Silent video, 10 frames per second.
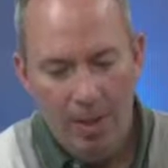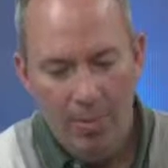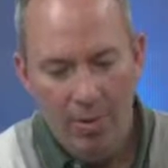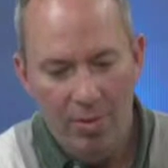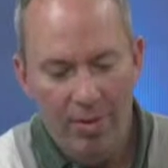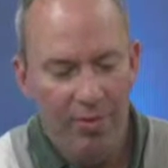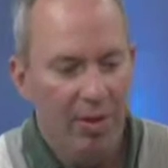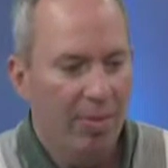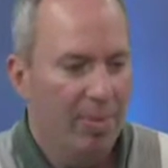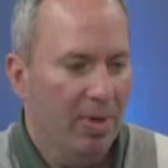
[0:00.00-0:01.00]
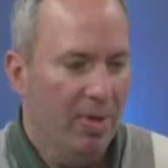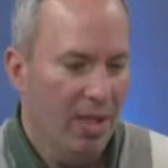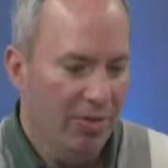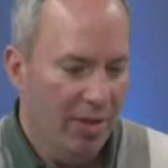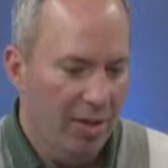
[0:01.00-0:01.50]
whether inside the building,
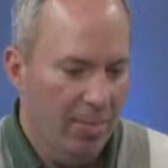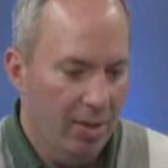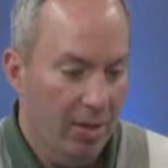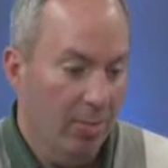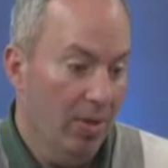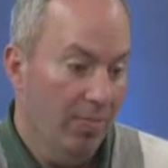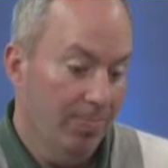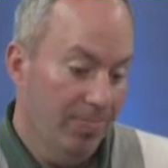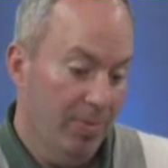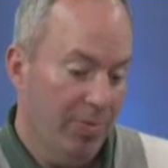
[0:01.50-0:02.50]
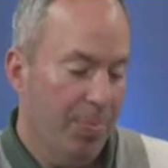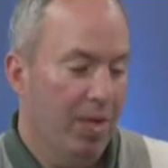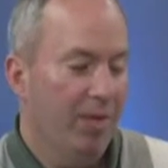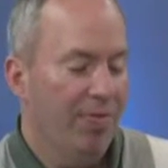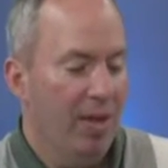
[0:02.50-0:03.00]
outside the building. Well,
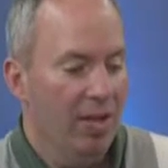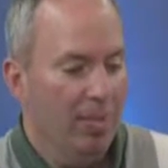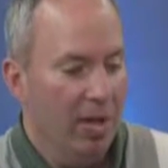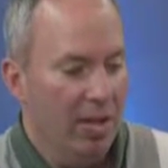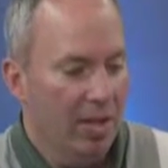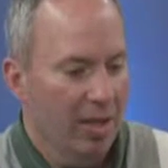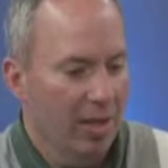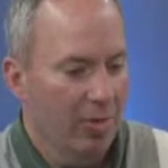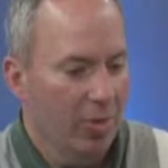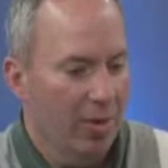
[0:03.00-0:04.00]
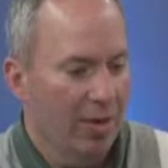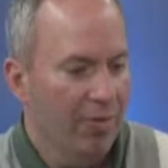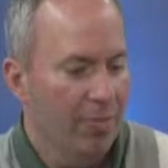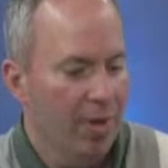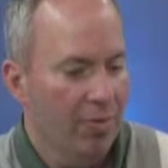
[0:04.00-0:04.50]
spring is finally breaking here, so we're going to have
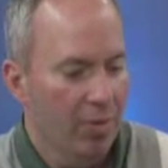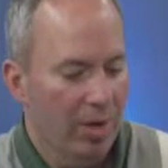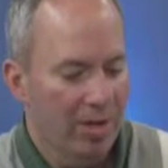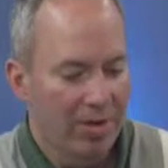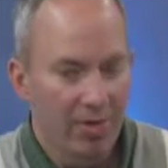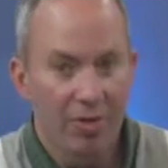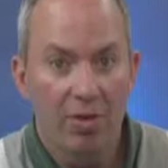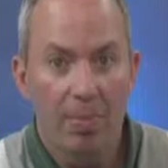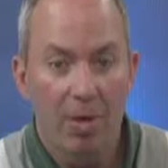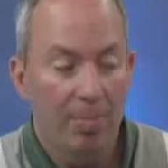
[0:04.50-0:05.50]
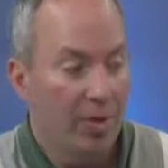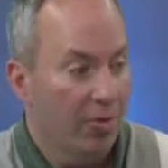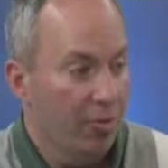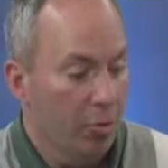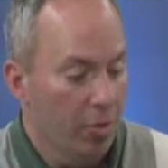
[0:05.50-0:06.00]
some outdoor activities coming up here
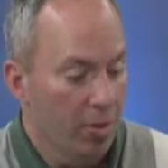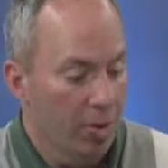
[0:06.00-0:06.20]
soon.